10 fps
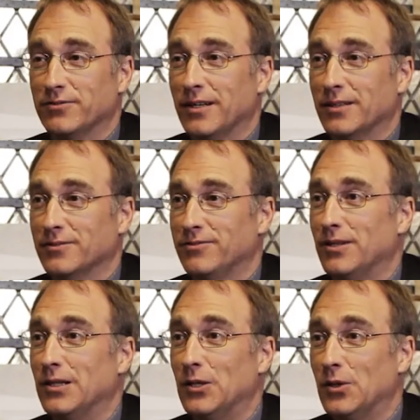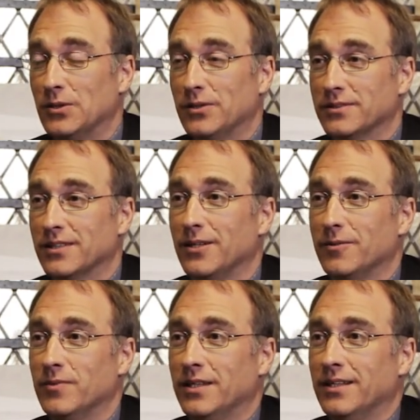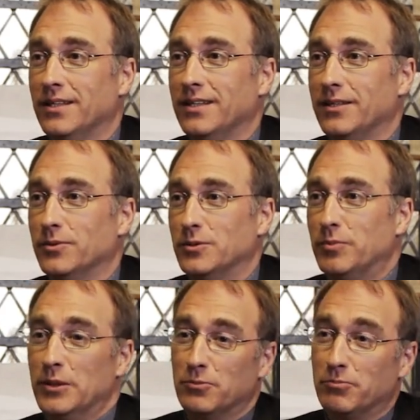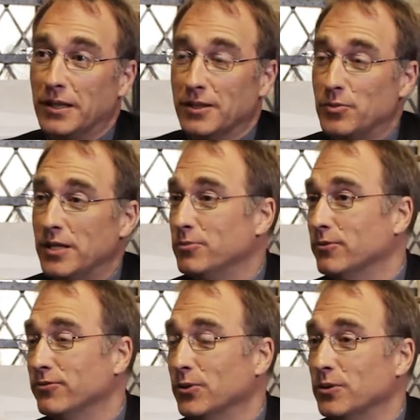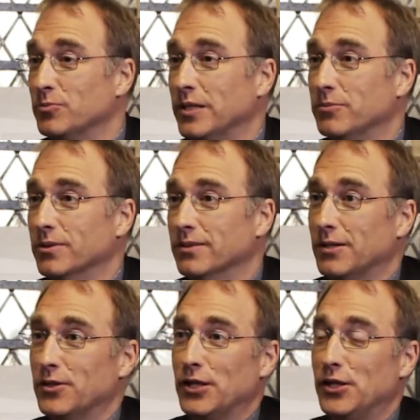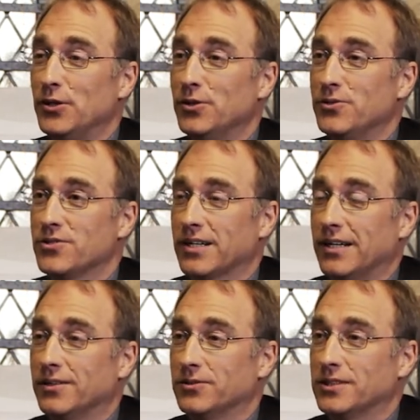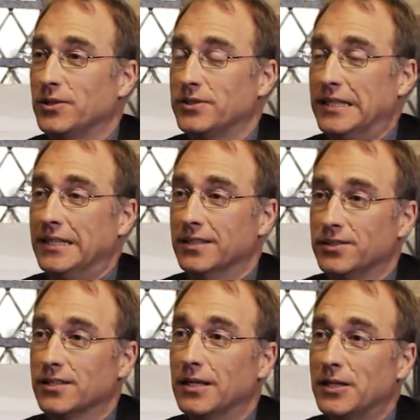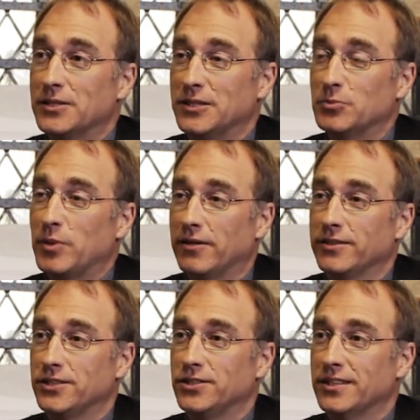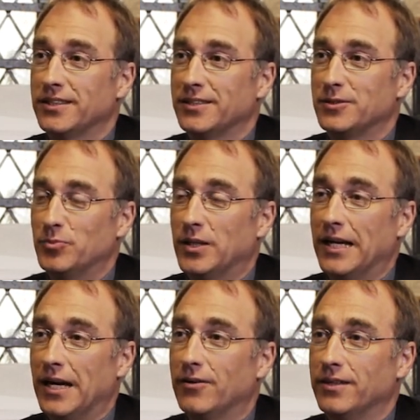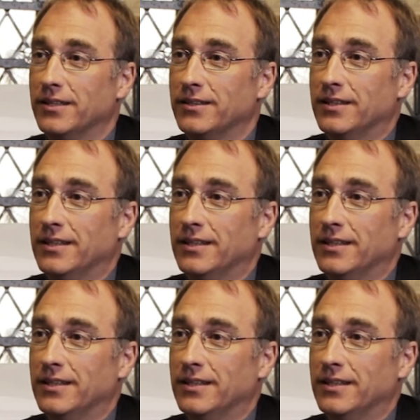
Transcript: of Hull for a long, long time. It was built by the people for the people on a huge scale, so it's England's largest parish church by area.